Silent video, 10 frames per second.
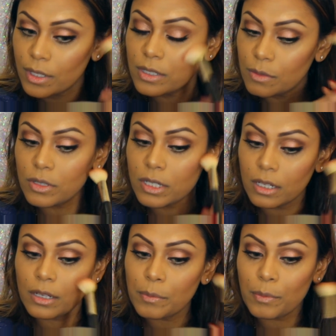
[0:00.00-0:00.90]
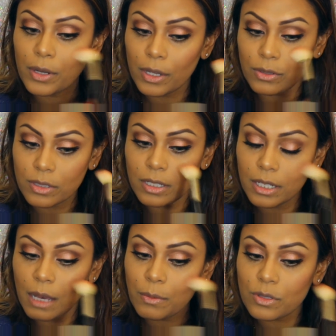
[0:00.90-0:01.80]
So I'm just going to put it onto
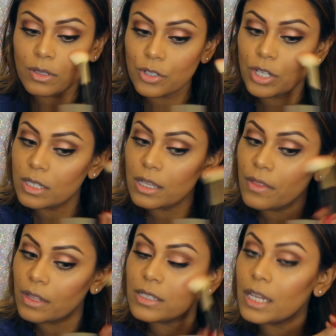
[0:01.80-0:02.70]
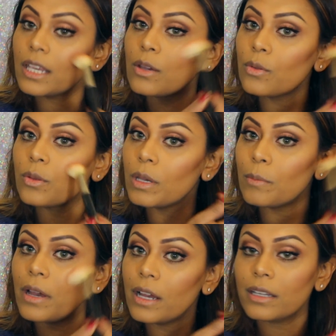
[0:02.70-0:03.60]
the apples of the cheeks and then take it all the
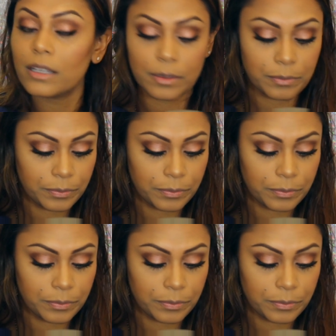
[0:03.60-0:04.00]
way back.